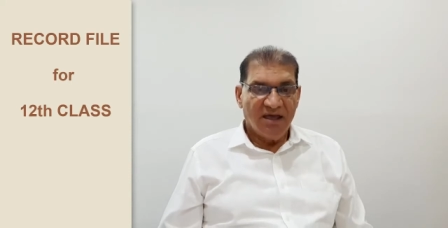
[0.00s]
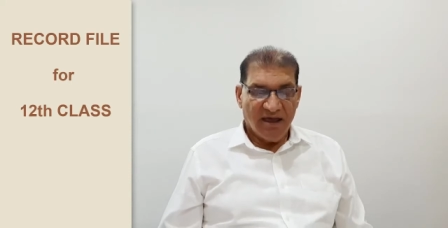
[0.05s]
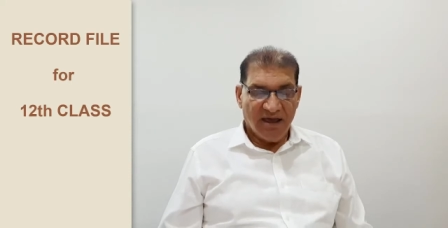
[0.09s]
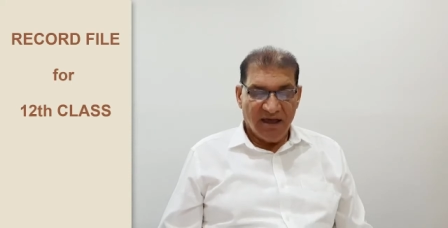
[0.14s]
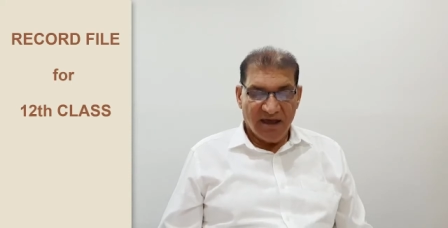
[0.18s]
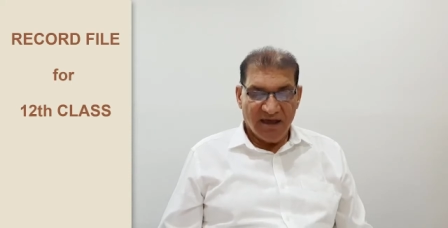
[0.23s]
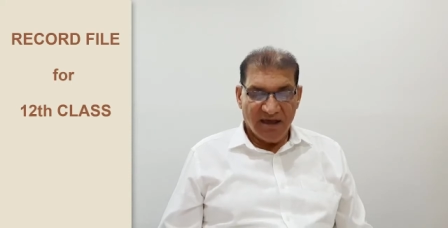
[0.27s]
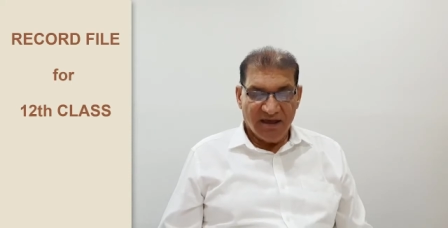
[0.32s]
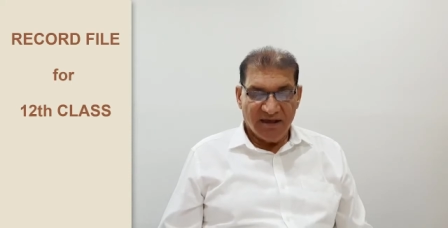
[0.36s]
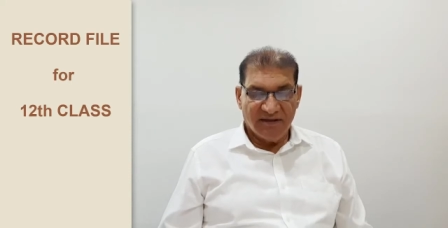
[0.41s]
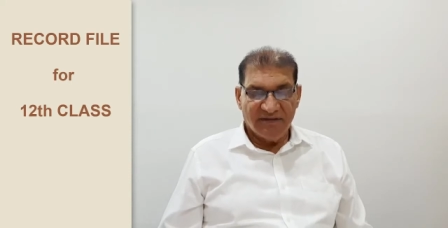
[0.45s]

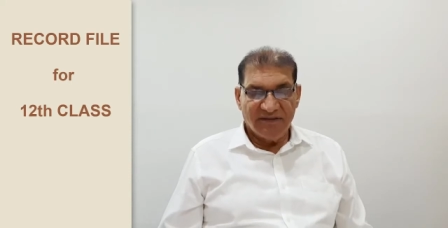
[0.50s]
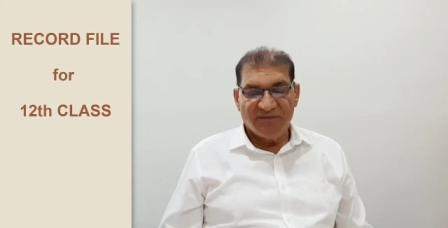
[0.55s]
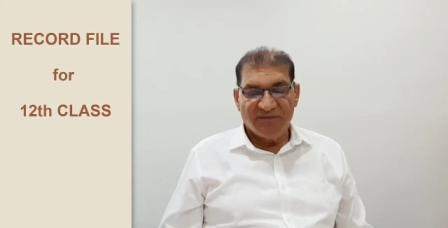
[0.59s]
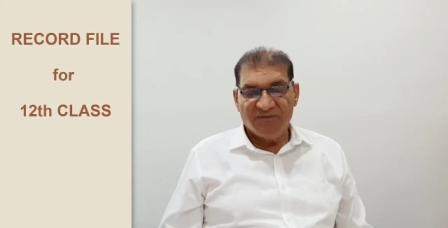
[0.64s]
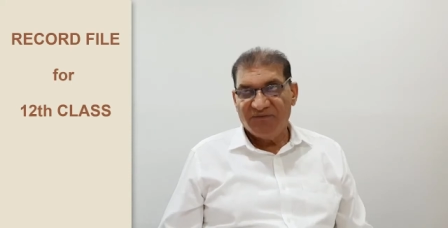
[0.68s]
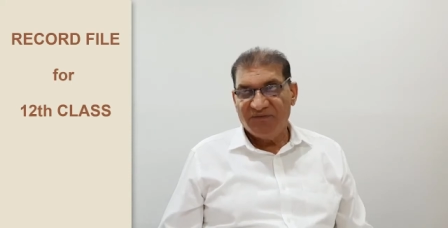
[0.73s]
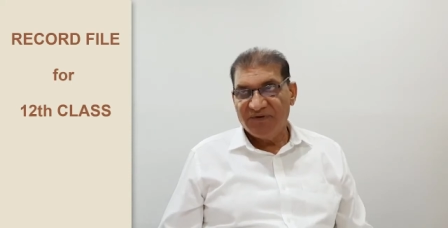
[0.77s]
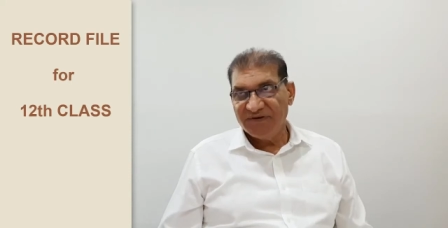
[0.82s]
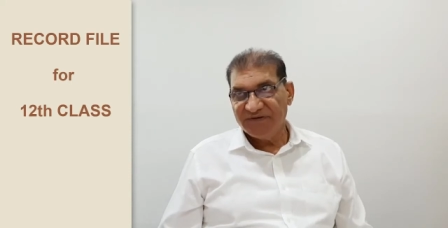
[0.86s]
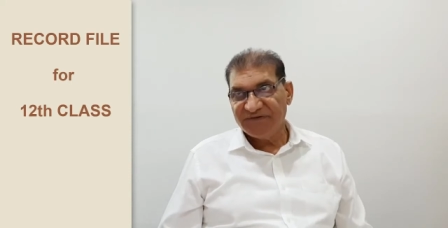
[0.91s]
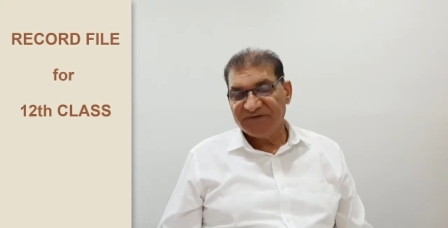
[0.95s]
The
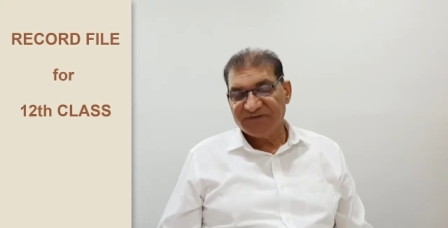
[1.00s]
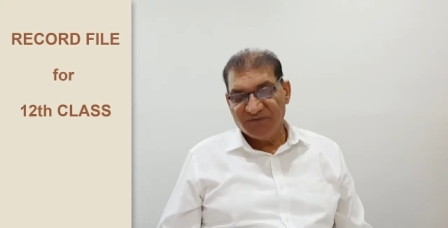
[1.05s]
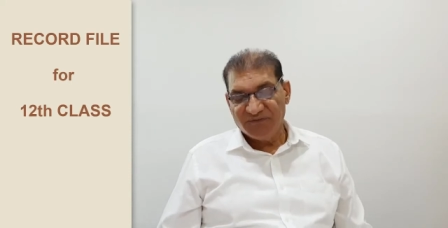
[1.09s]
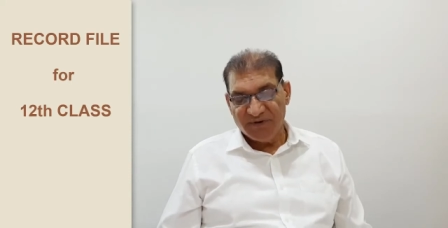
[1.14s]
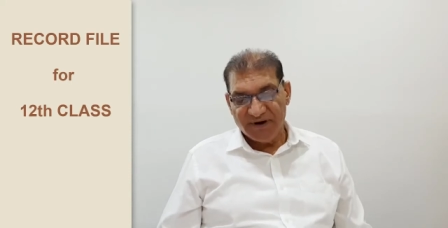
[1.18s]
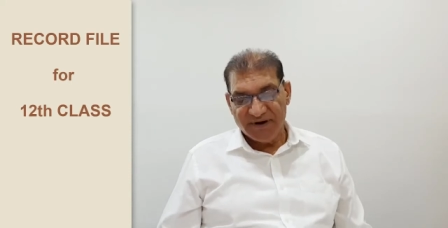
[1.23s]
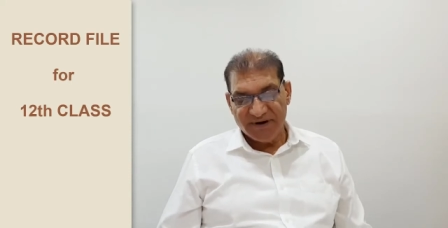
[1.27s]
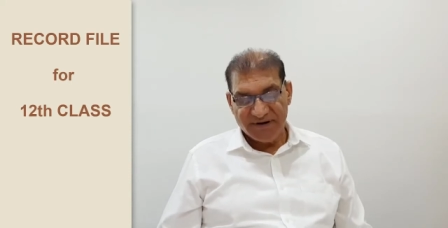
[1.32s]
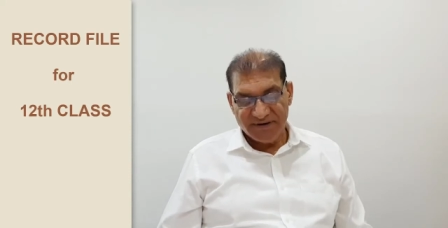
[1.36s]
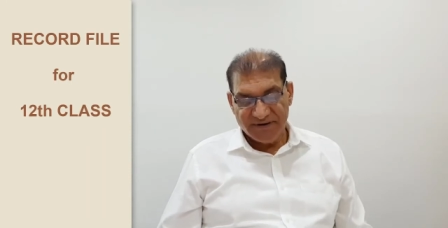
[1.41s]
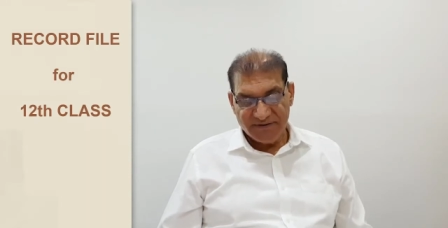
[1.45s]
first
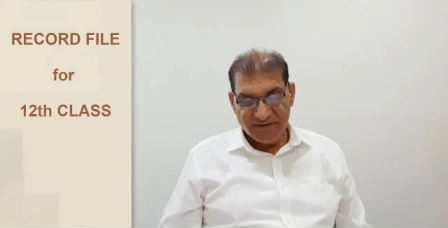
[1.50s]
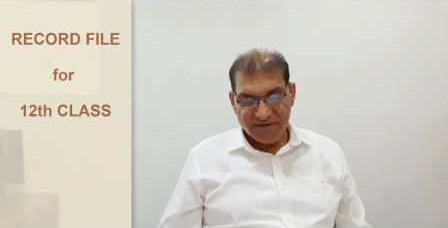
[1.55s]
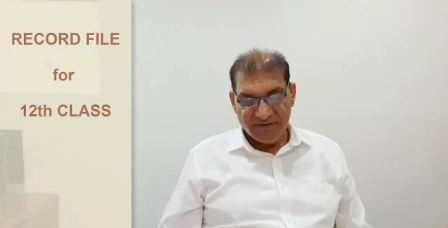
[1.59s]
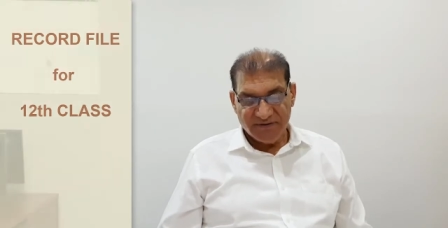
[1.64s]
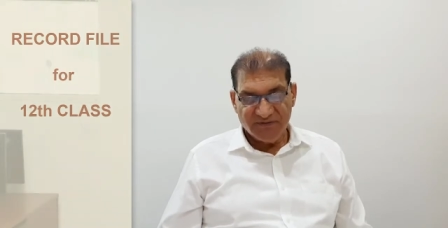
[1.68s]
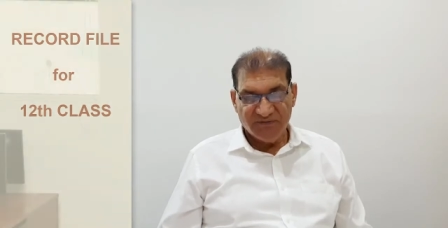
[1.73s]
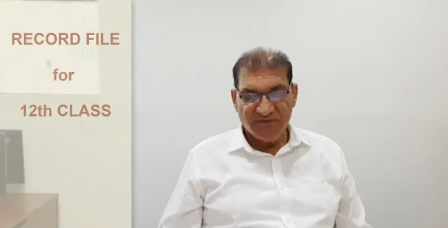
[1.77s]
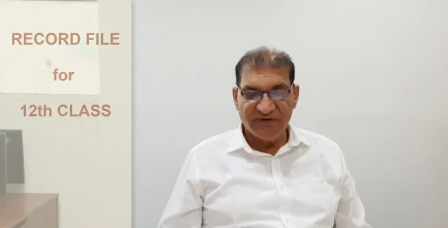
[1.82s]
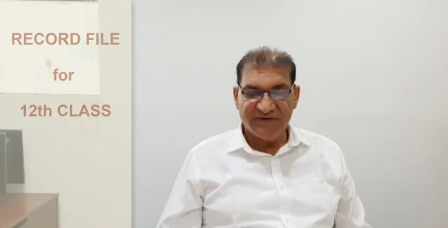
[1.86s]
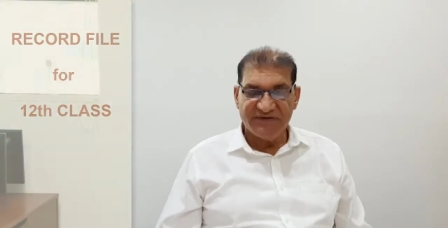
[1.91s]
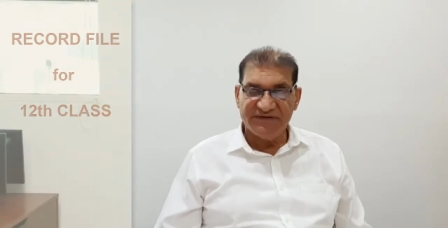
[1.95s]
one,
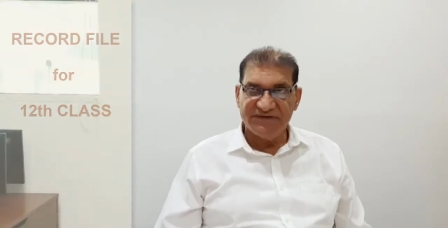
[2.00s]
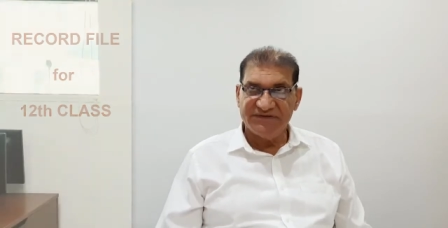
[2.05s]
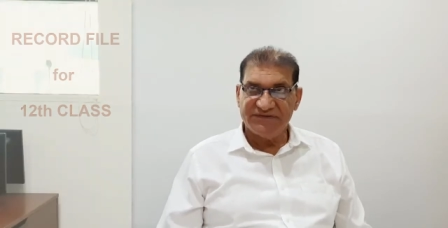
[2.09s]
which